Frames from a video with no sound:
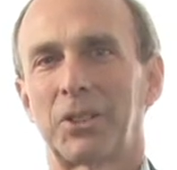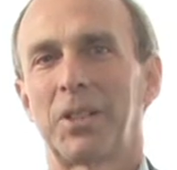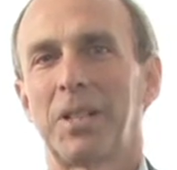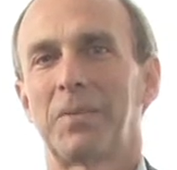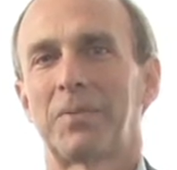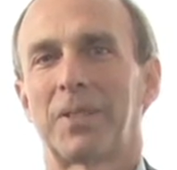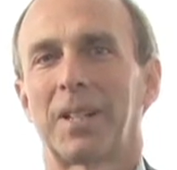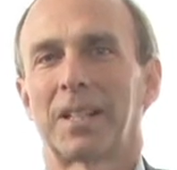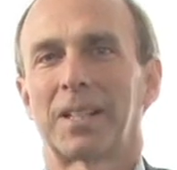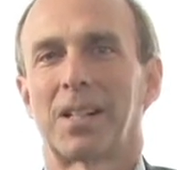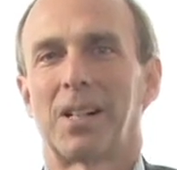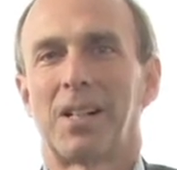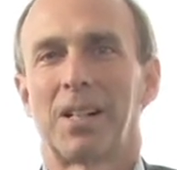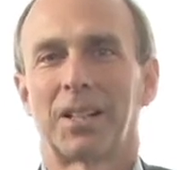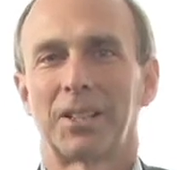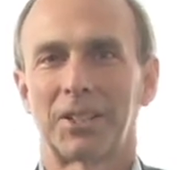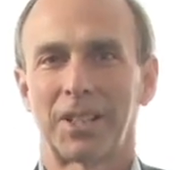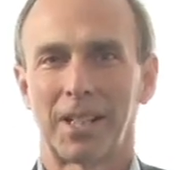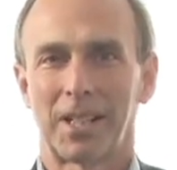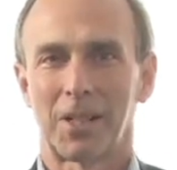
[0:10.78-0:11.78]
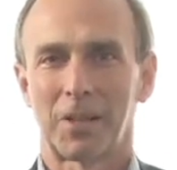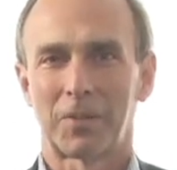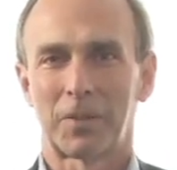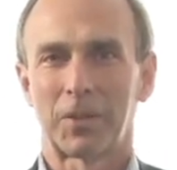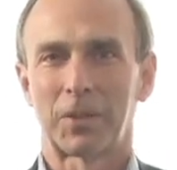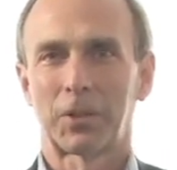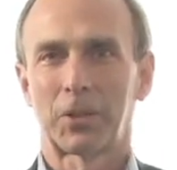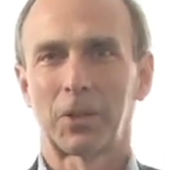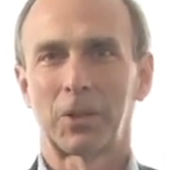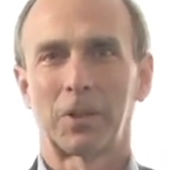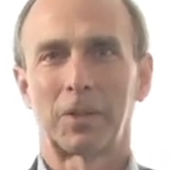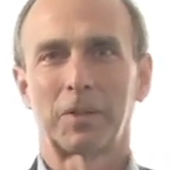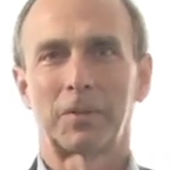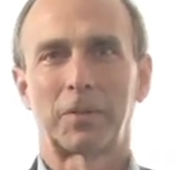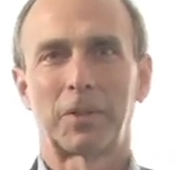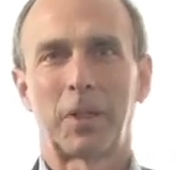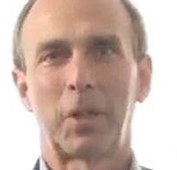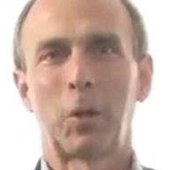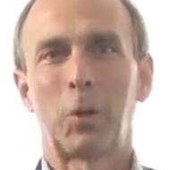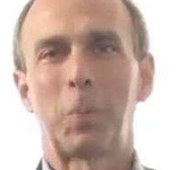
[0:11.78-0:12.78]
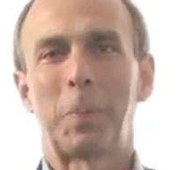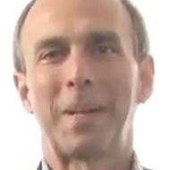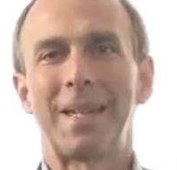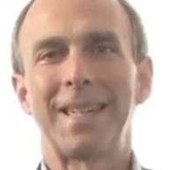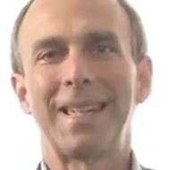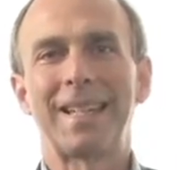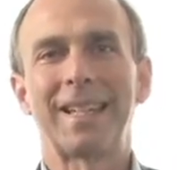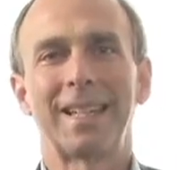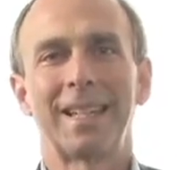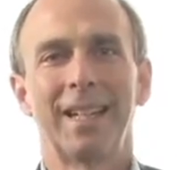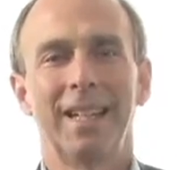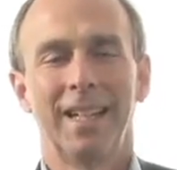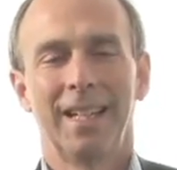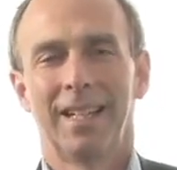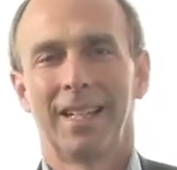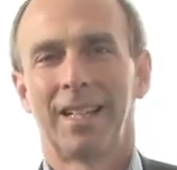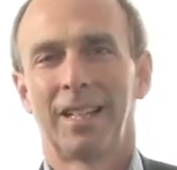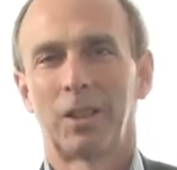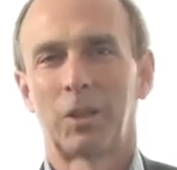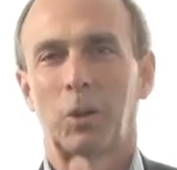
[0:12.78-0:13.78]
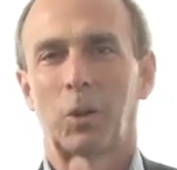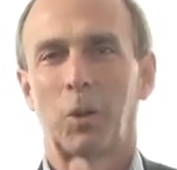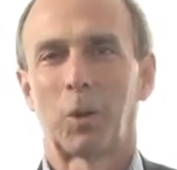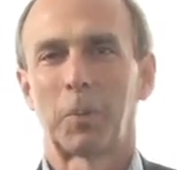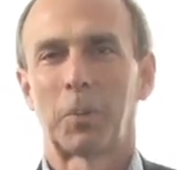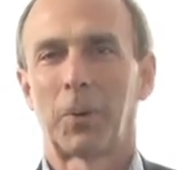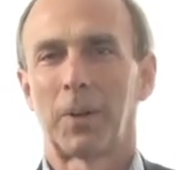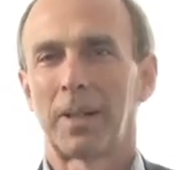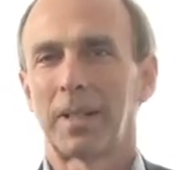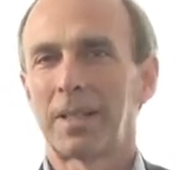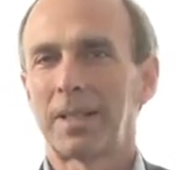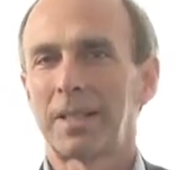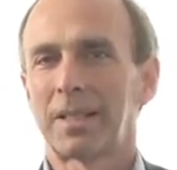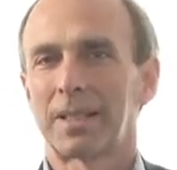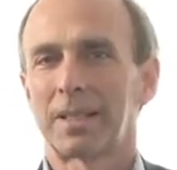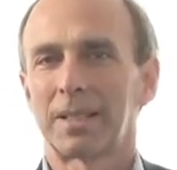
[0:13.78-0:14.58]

Chief Technology Officer of Q-Peak Incorporated.